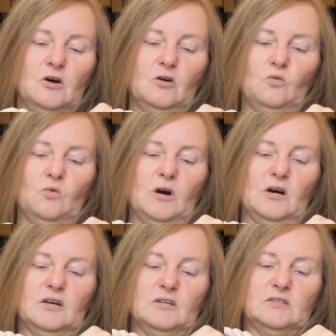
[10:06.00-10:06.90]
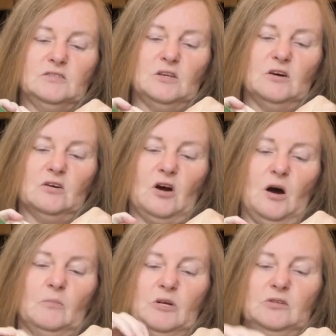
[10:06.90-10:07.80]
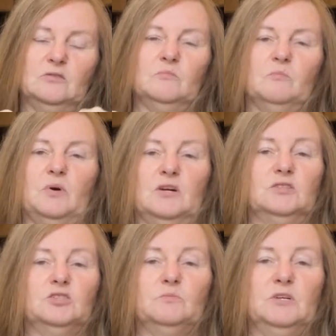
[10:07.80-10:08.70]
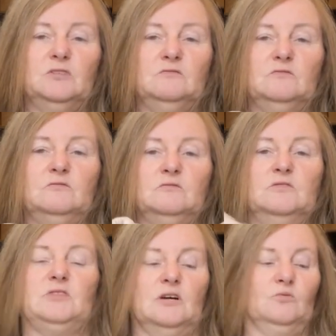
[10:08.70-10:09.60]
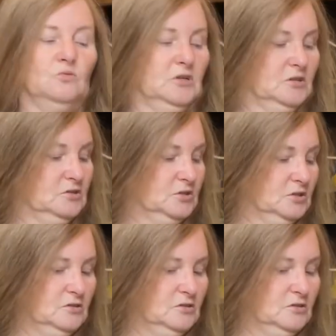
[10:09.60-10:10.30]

was a common punishment that was